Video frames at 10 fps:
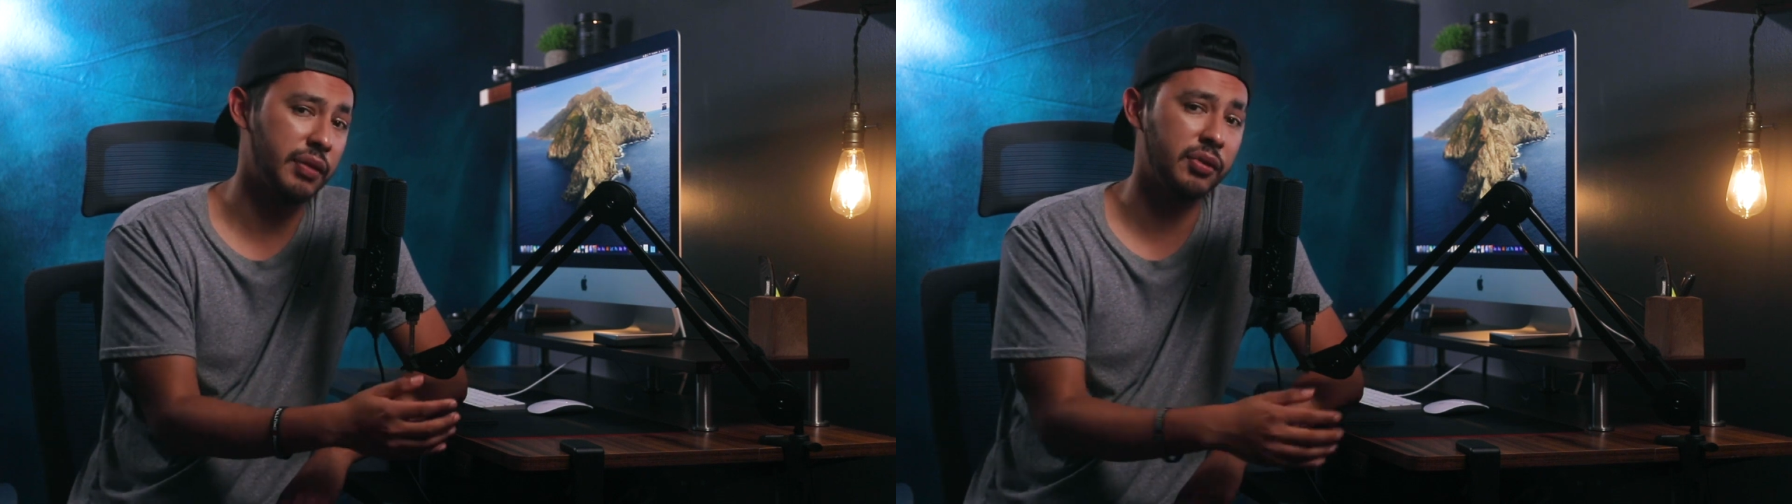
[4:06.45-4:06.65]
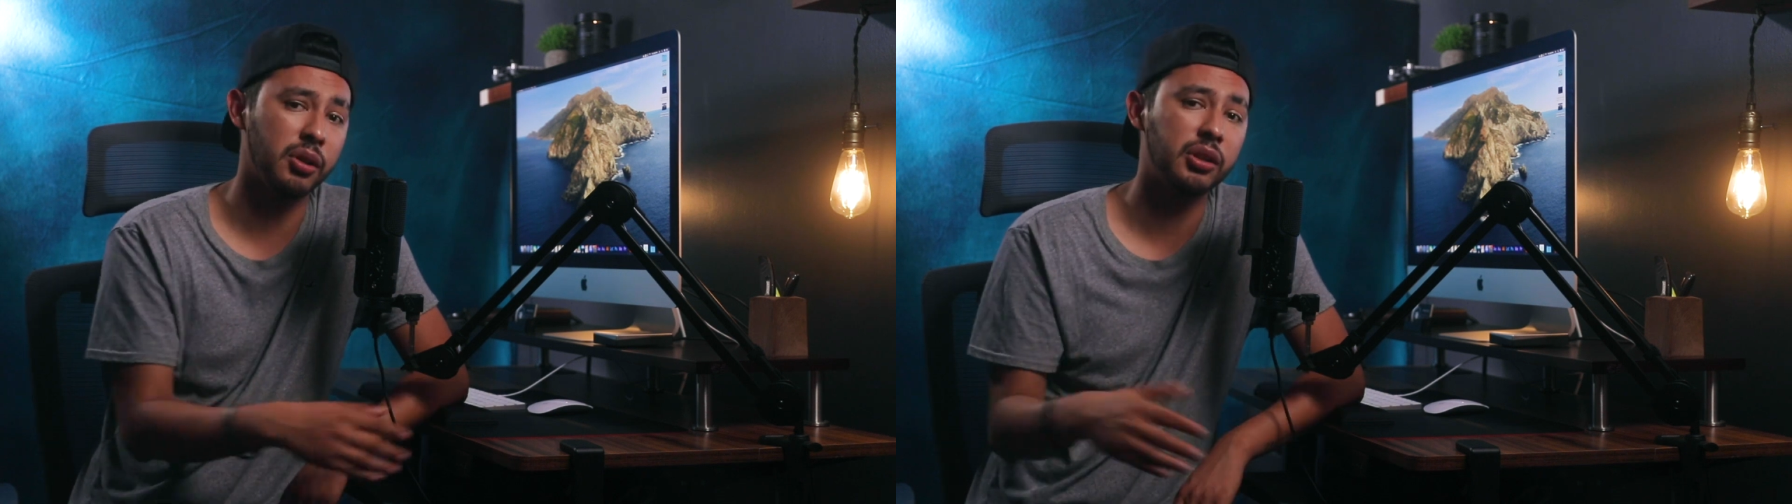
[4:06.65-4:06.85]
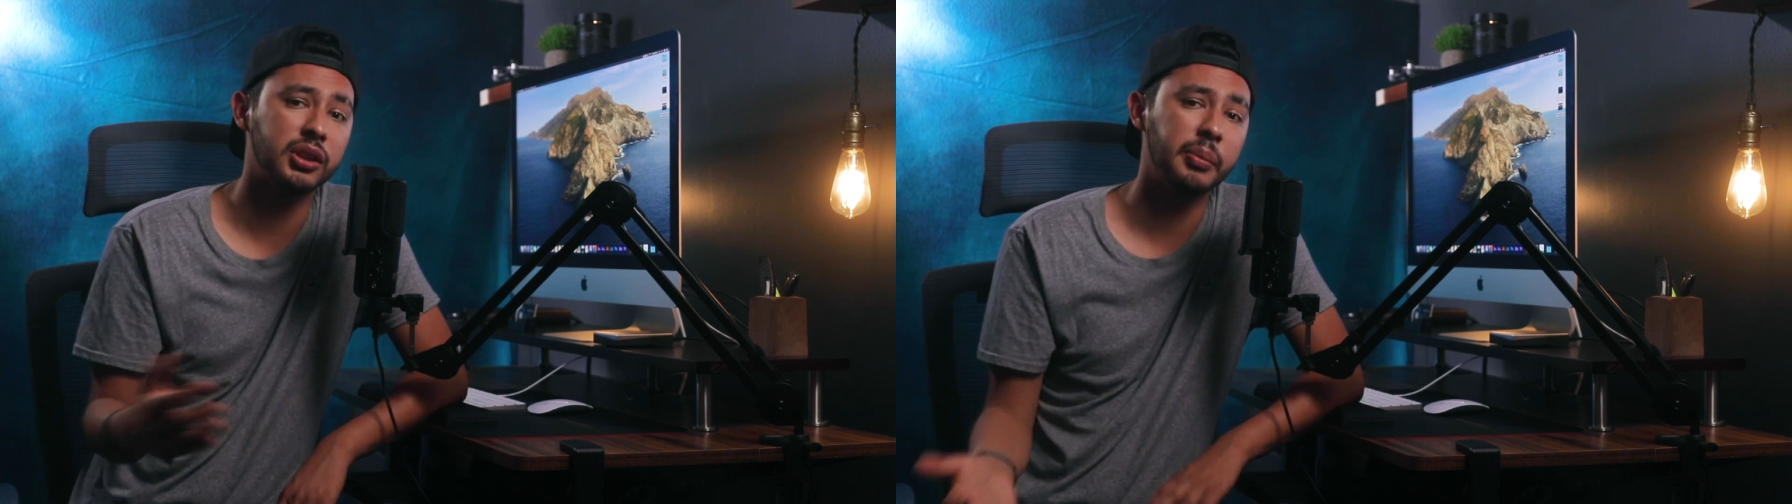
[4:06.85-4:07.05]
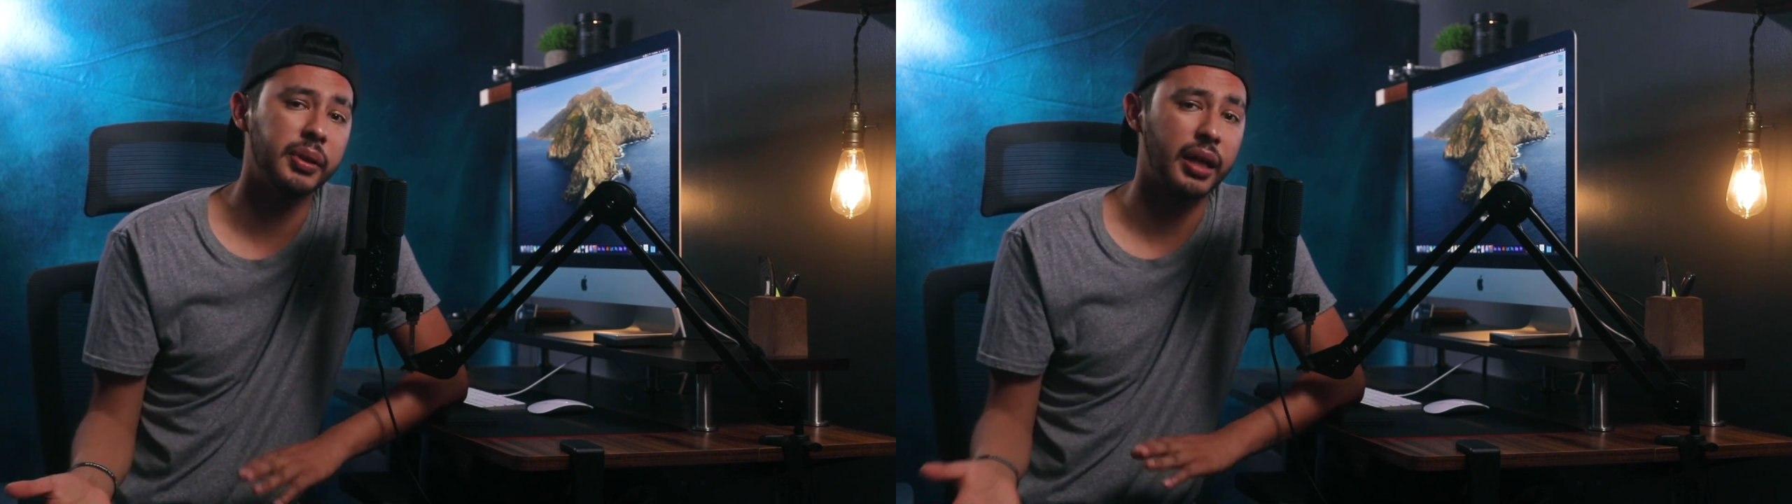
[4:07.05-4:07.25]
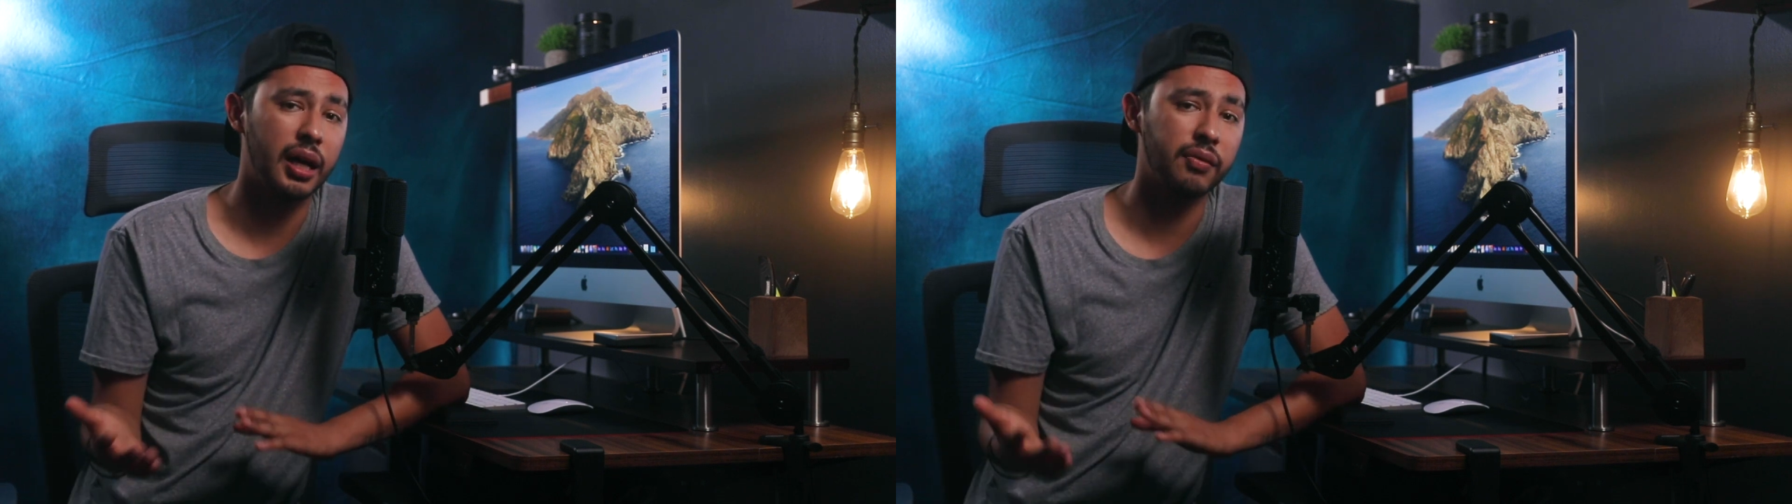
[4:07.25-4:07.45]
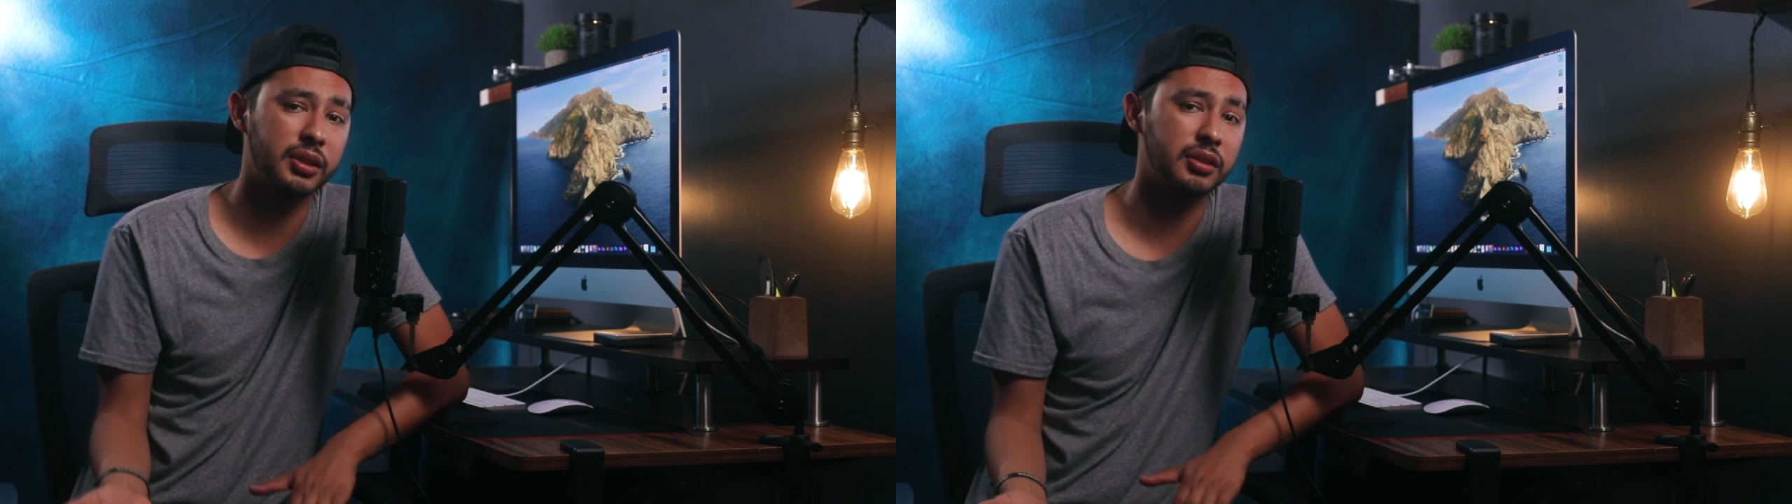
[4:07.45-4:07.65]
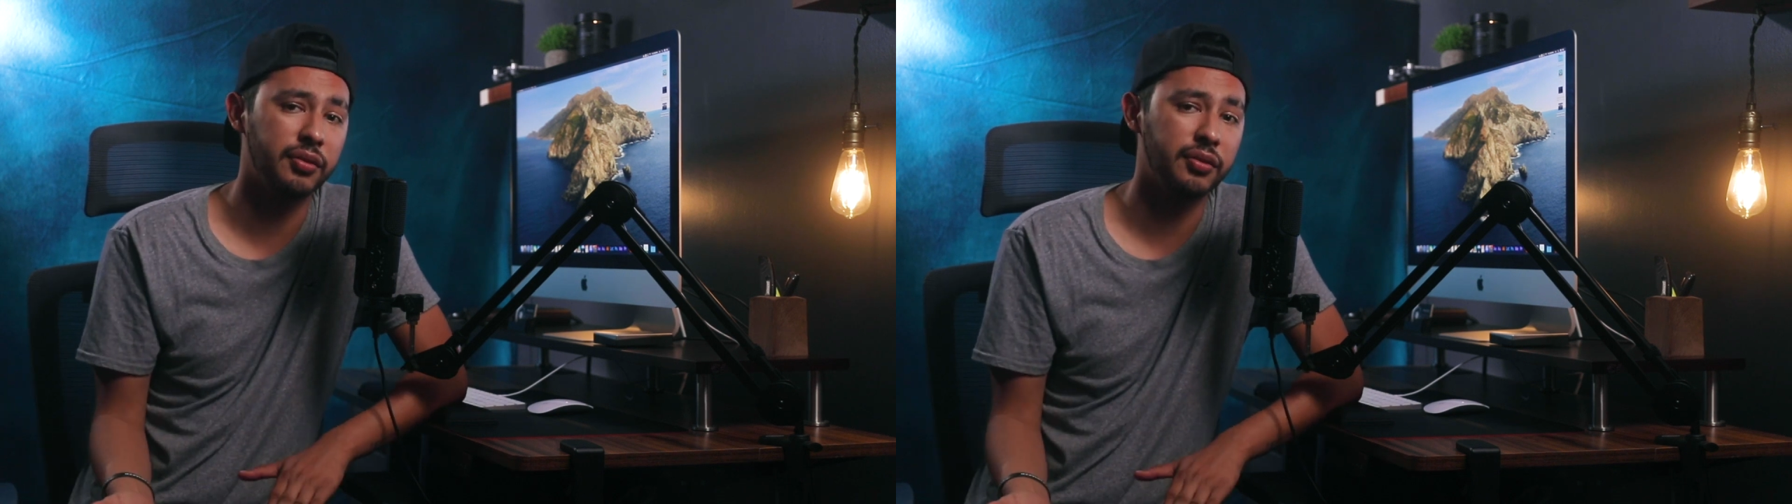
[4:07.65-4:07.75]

If you learned something out of this